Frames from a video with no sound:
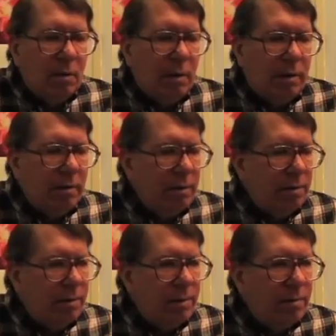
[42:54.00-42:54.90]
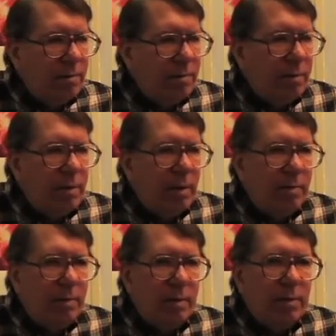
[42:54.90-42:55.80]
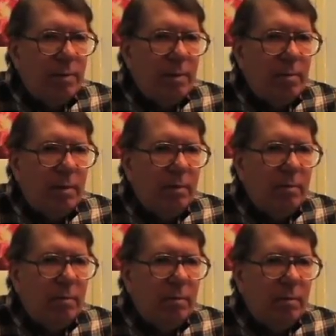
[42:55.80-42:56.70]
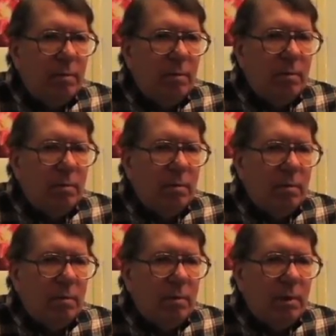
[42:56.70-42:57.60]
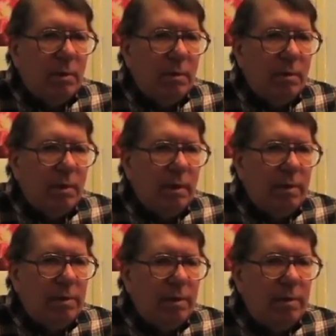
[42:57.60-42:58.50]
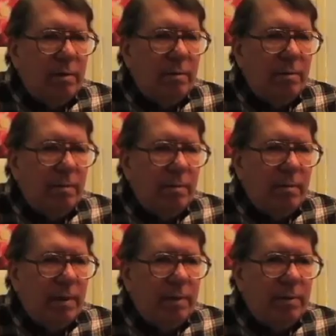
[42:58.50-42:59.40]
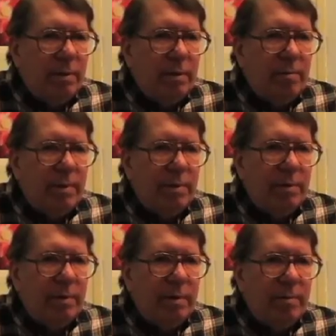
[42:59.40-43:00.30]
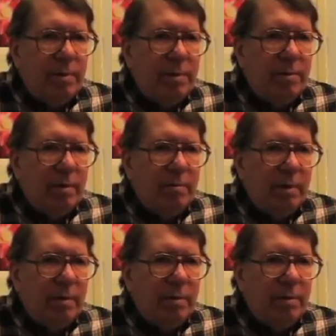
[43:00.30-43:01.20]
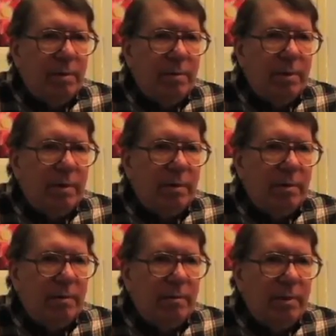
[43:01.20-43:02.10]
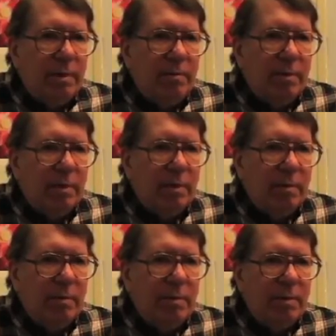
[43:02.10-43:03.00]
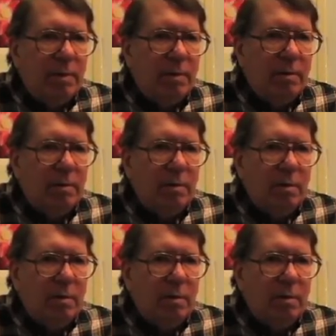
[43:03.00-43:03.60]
Yeah, no, this was a Drosophila experiment, and like I said, the astronauts messed it up, pressed the wrong button or something, and they never did get any results.